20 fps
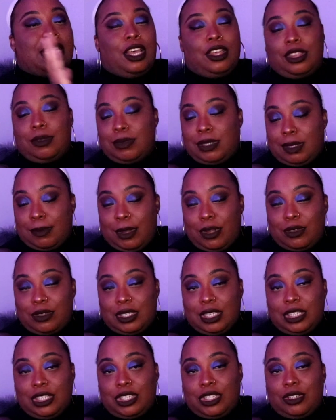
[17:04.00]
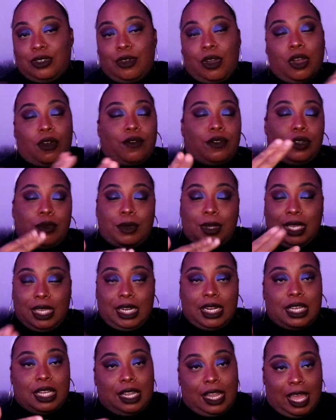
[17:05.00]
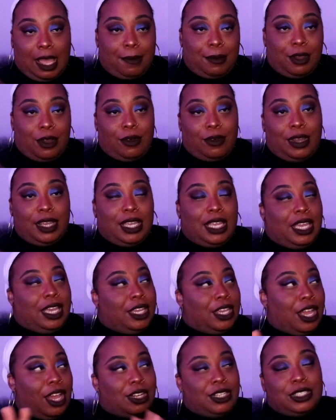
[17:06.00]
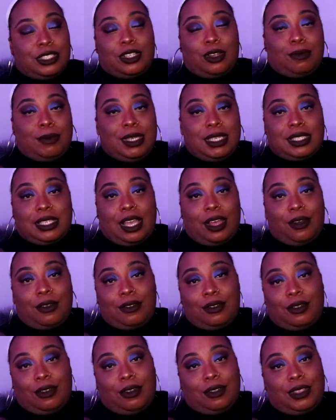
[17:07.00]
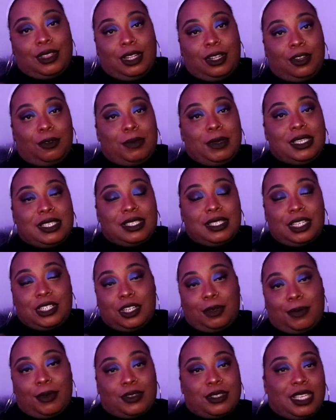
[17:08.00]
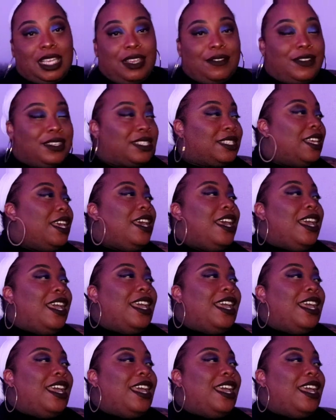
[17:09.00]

Tell them Simone sent you. Hopefully we can get a collab going and y'all just don't miss out on the little pieces that you're supposed to give us.